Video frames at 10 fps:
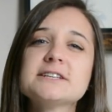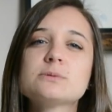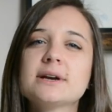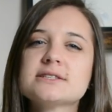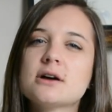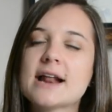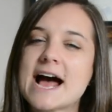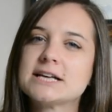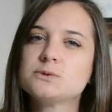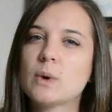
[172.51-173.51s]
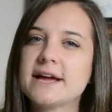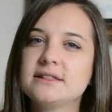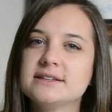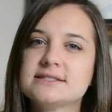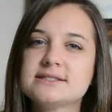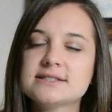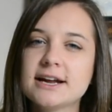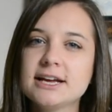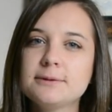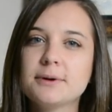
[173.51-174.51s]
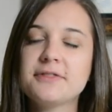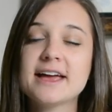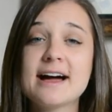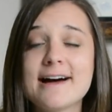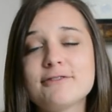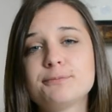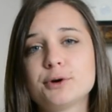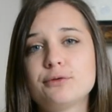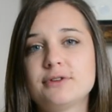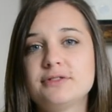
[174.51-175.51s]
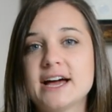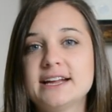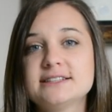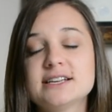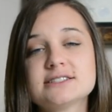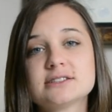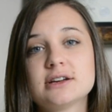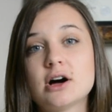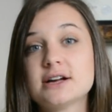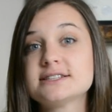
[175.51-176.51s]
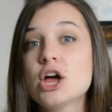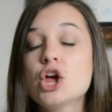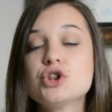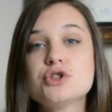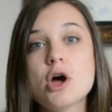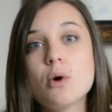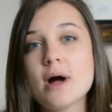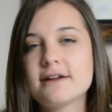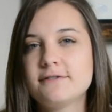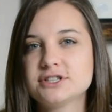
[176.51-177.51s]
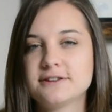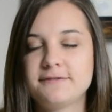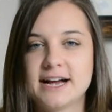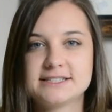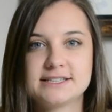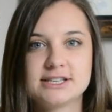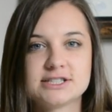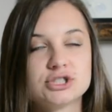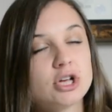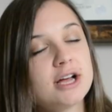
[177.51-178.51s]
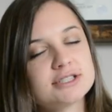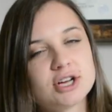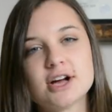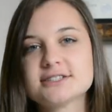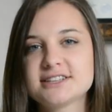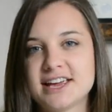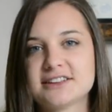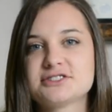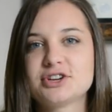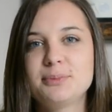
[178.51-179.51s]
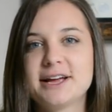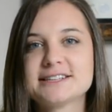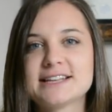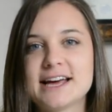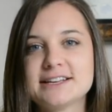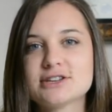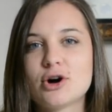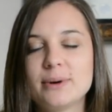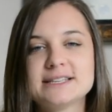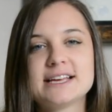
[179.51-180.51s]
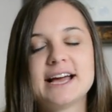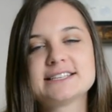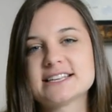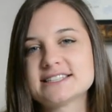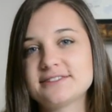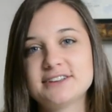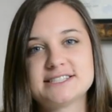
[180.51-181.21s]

This one is not as widely studied, but they have proven that it does cause no adverse effects. It does not cause cancer, because that is always extensively